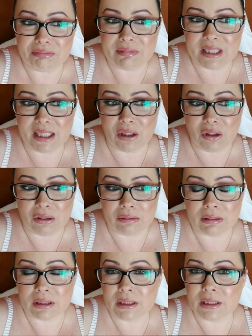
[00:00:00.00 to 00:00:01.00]
till
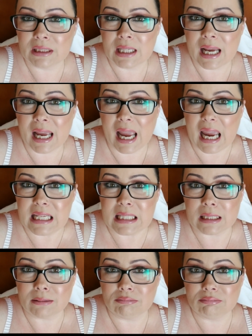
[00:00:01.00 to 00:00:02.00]

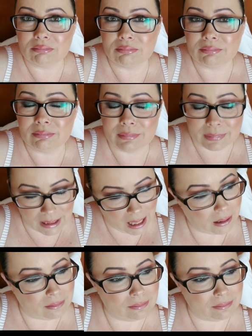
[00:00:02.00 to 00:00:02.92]
8. Yeah.